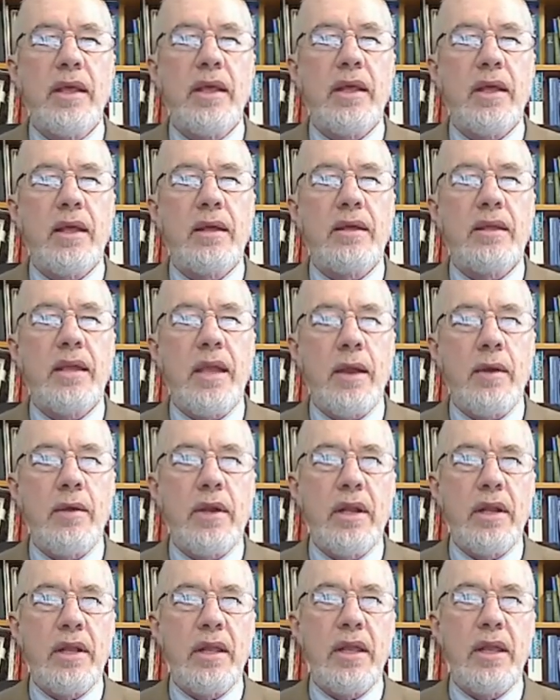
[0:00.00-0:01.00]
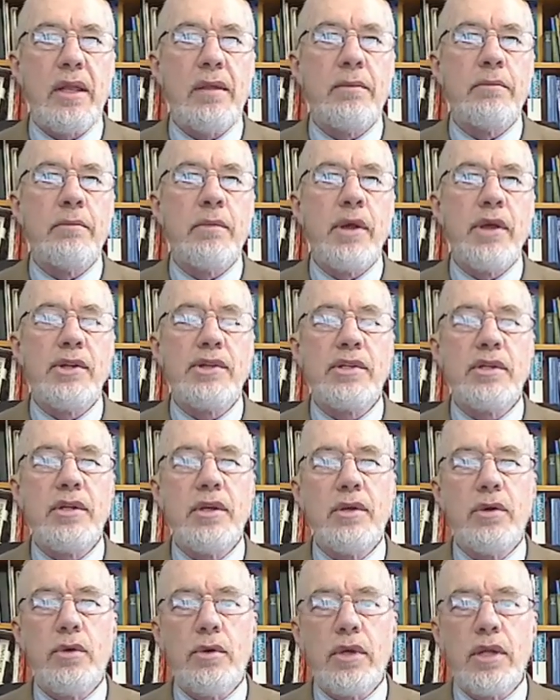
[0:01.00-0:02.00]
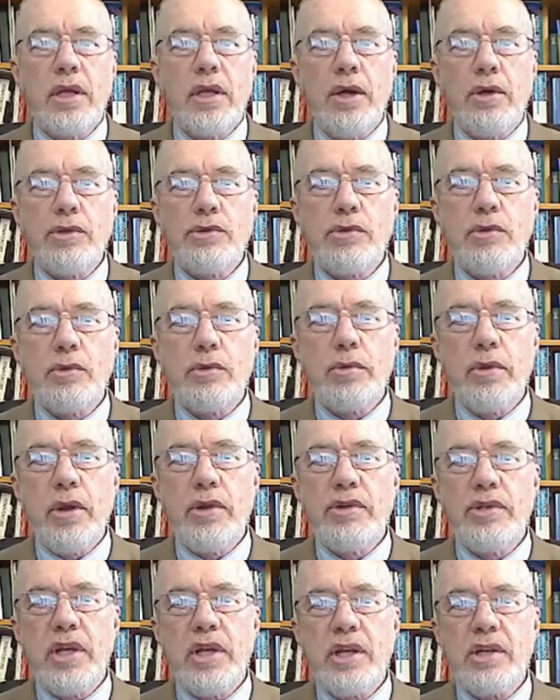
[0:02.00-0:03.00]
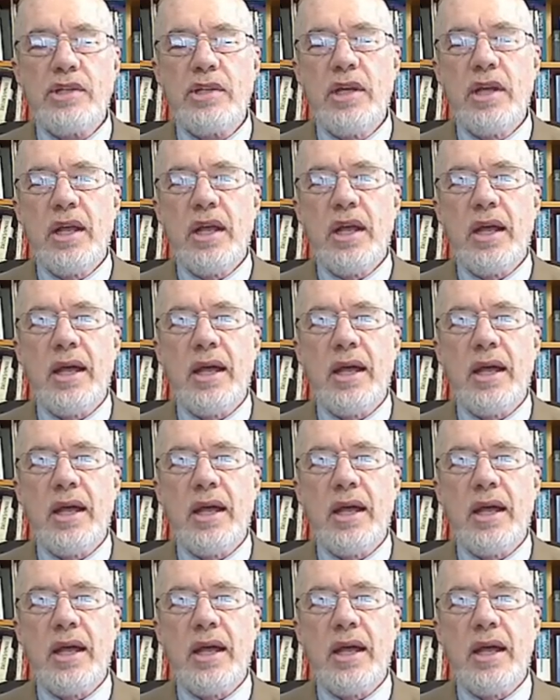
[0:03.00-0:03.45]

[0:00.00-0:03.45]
Currently, most horticultural projects